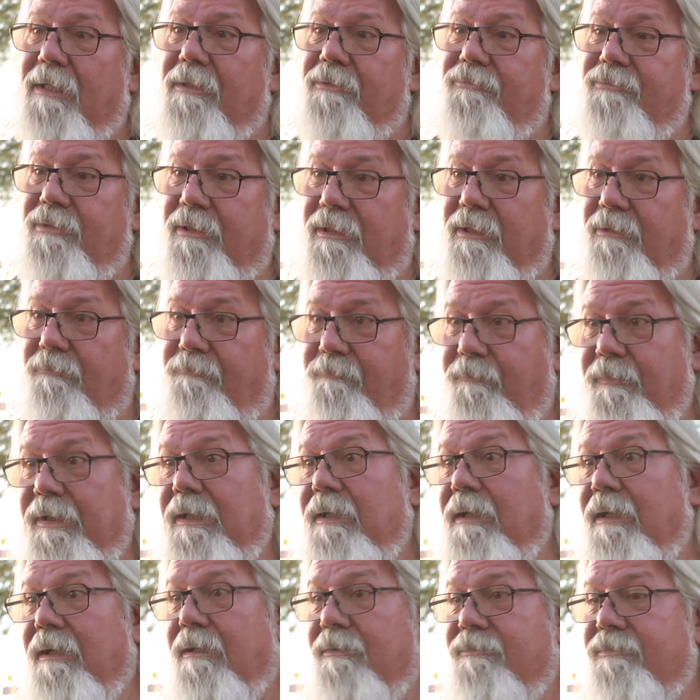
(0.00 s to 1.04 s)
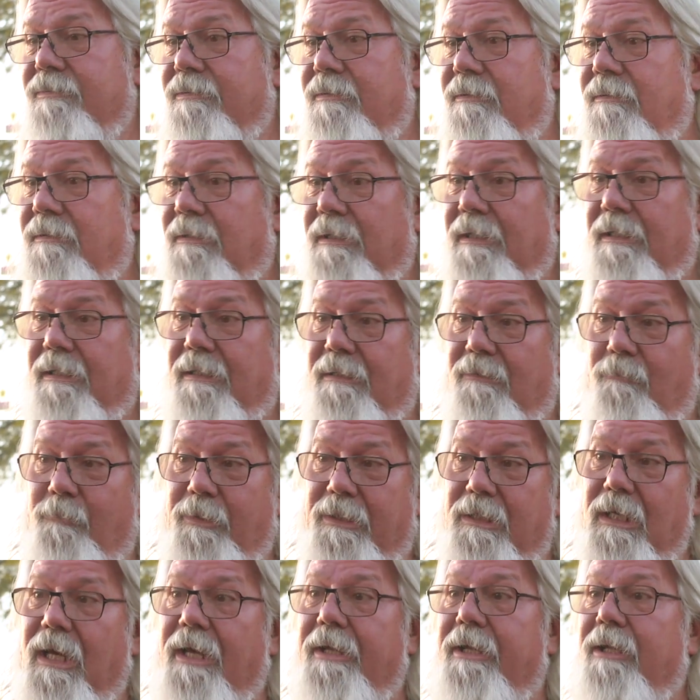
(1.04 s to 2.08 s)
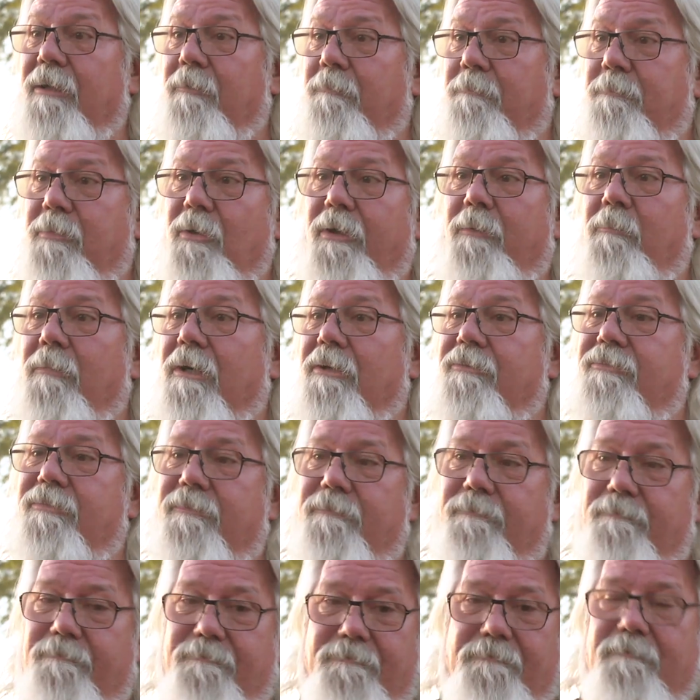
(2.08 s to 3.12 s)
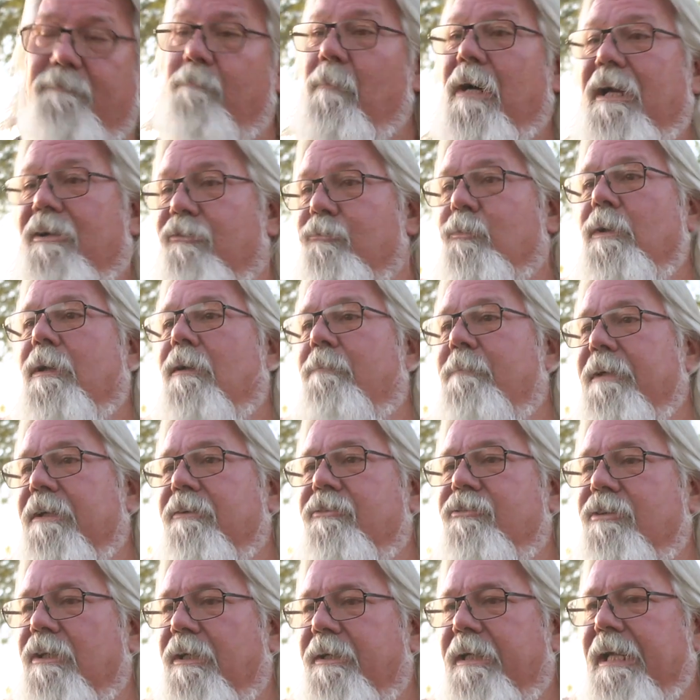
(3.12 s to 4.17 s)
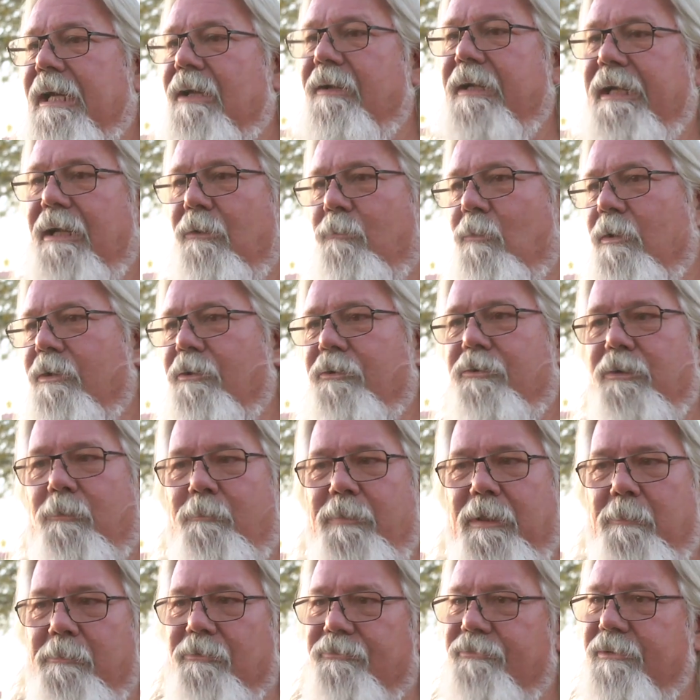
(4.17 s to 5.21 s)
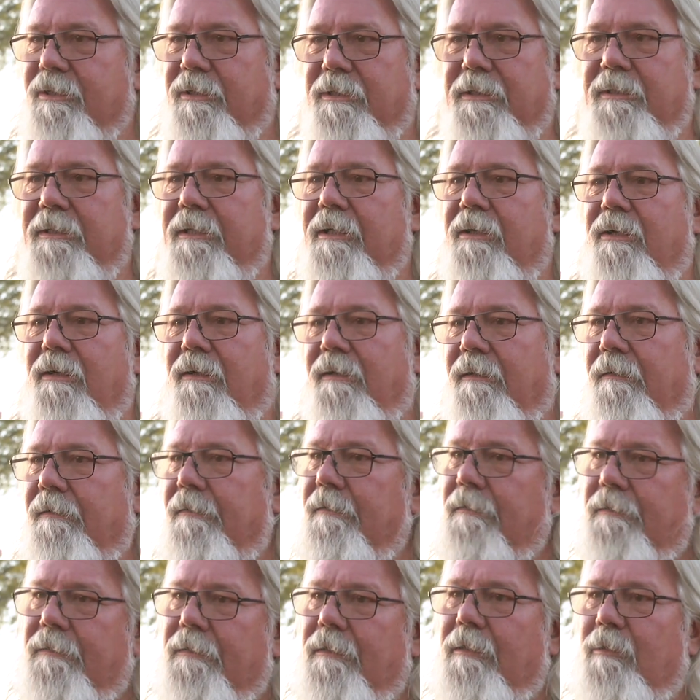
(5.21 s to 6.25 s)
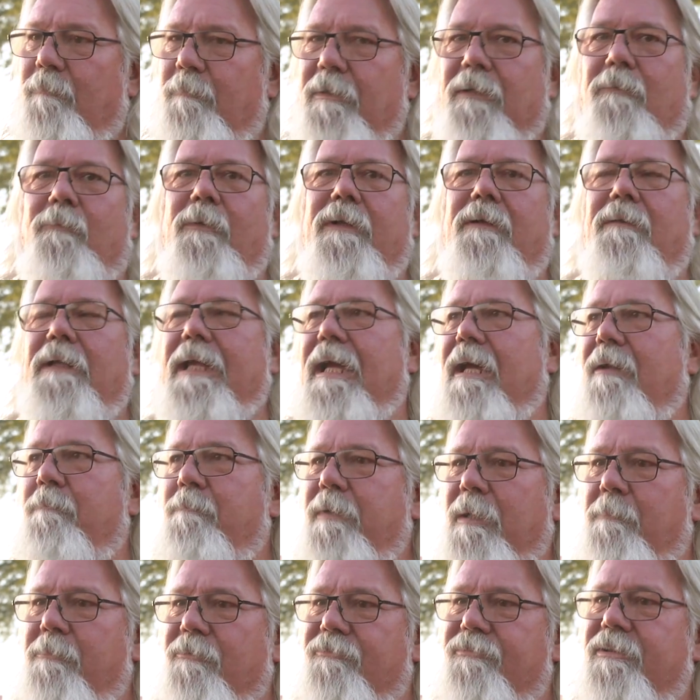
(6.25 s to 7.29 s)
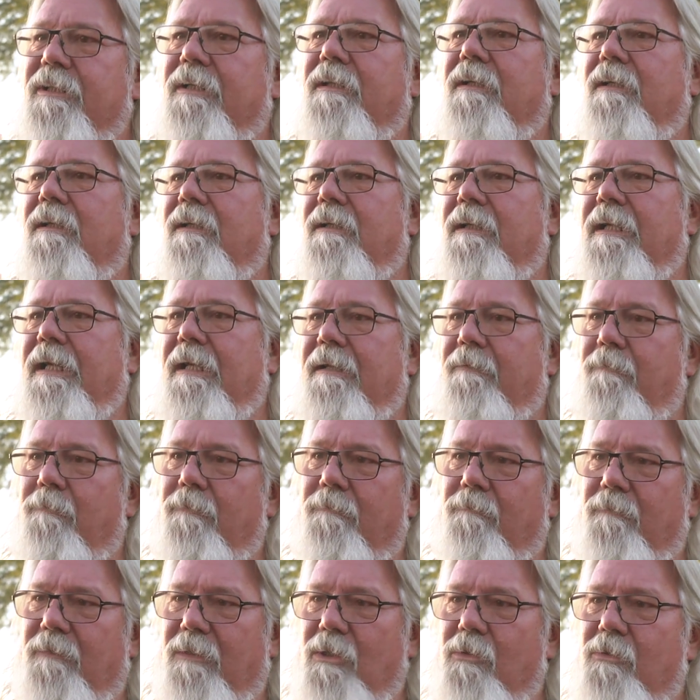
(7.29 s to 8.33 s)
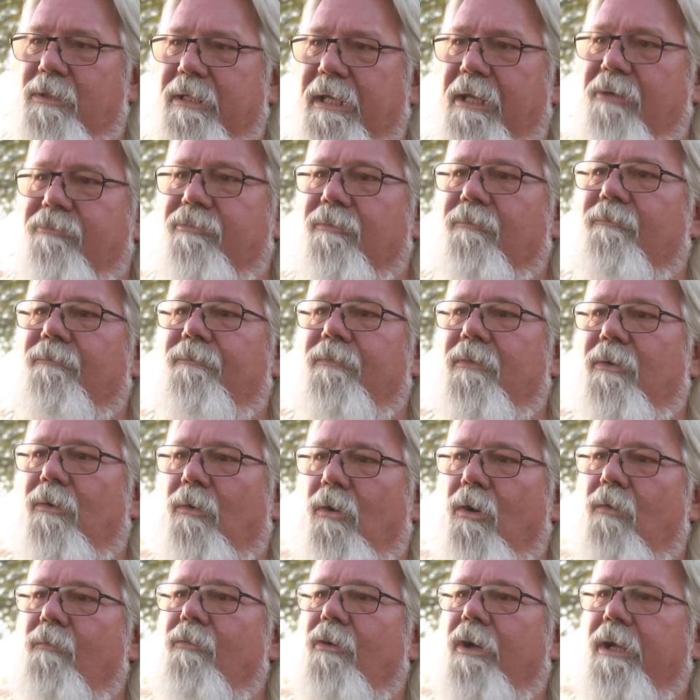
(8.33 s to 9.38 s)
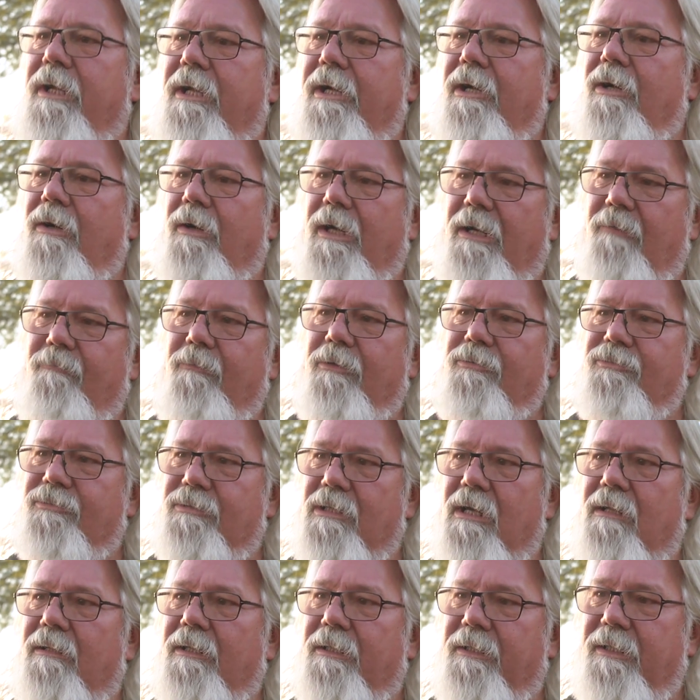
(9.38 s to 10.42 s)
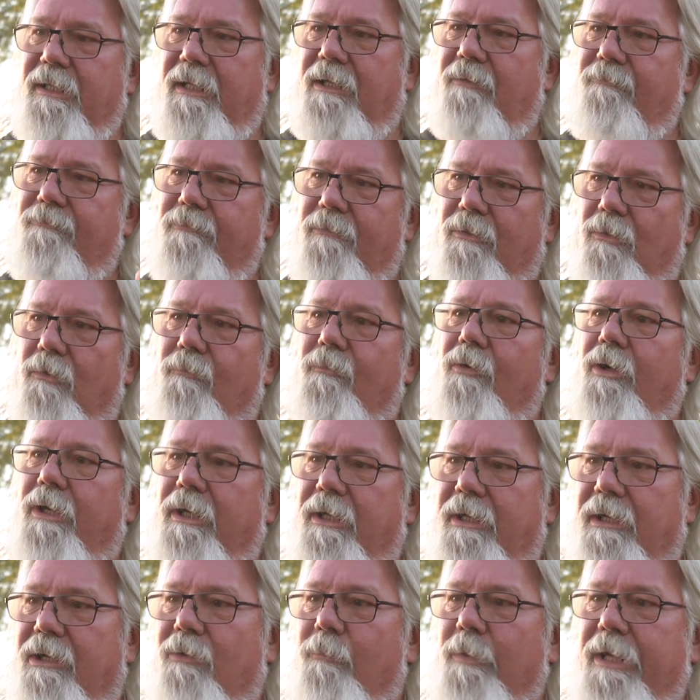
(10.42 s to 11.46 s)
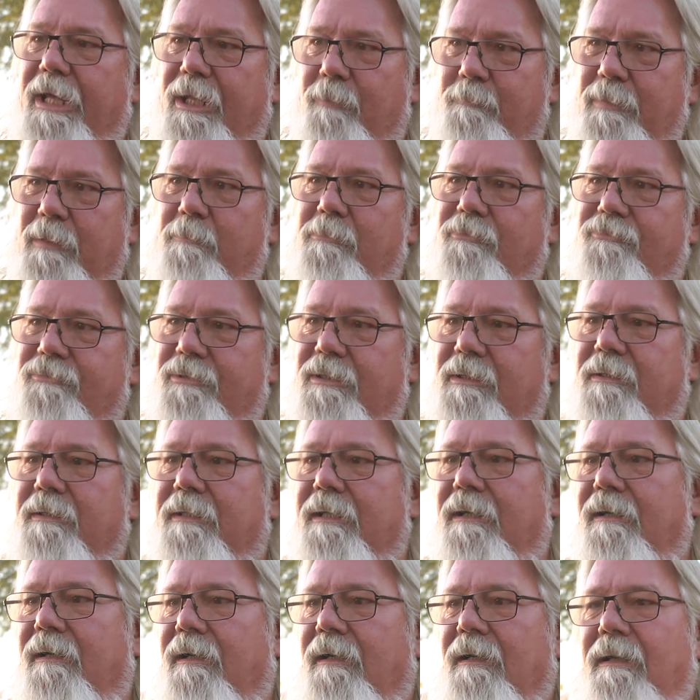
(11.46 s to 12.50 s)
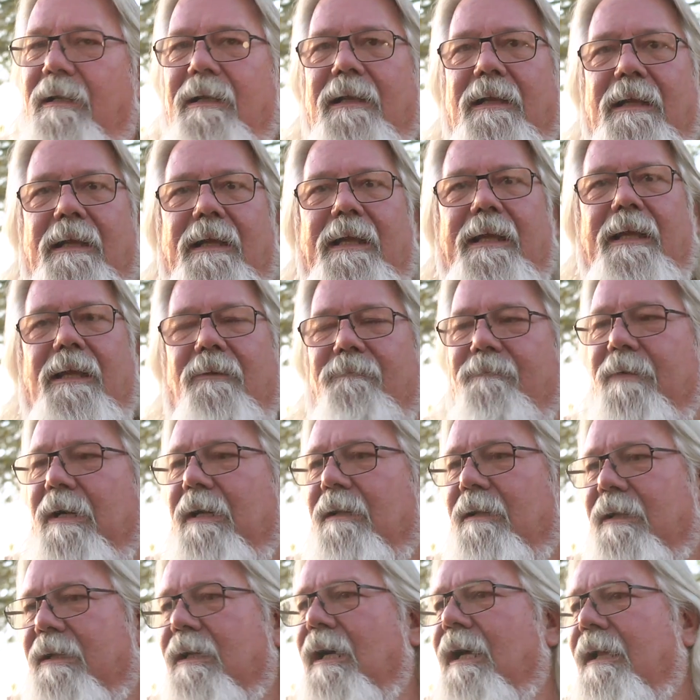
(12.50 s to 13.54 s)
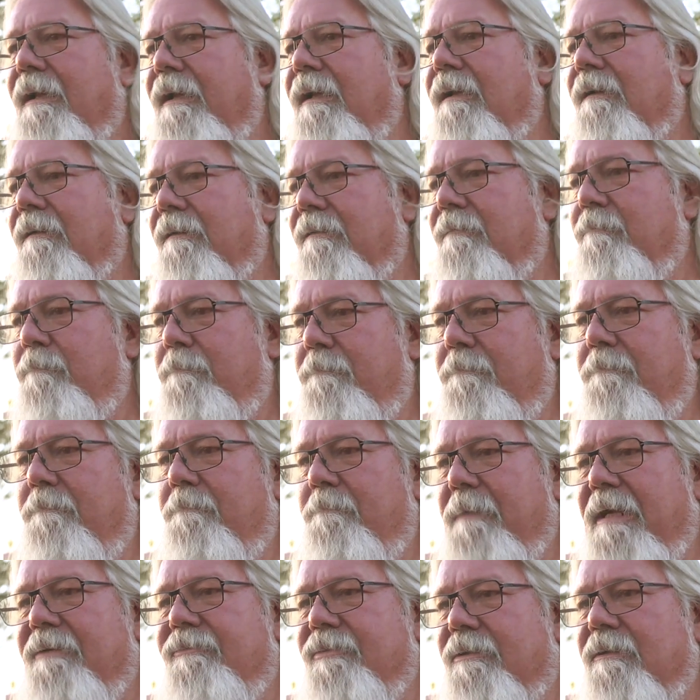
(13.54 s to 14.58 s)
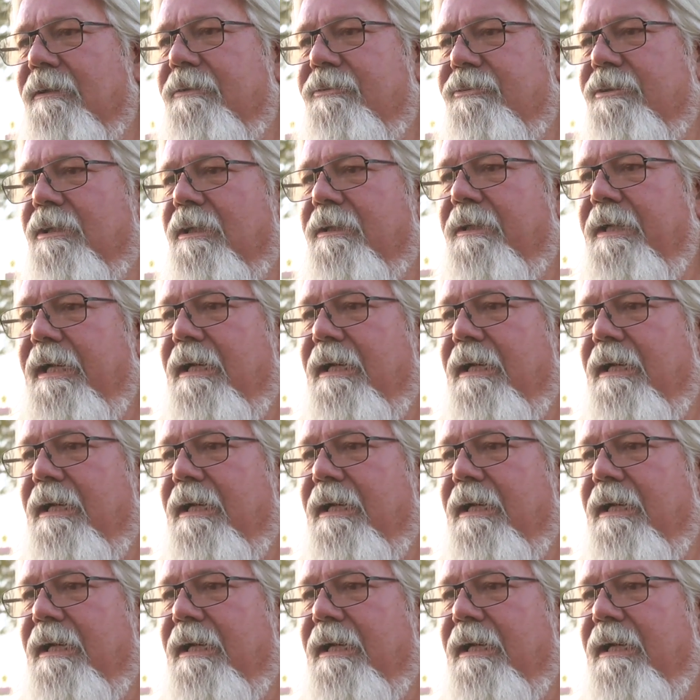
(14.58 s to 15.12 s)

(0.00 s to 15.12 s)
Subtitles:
by the city of Phoenix, we got it pretty much, might as well have been shut down. They had one or two people sitting in there, but we had people sitting in that location for over a year. Every solid day for over a year we had people sitting there, and finally got it basically shut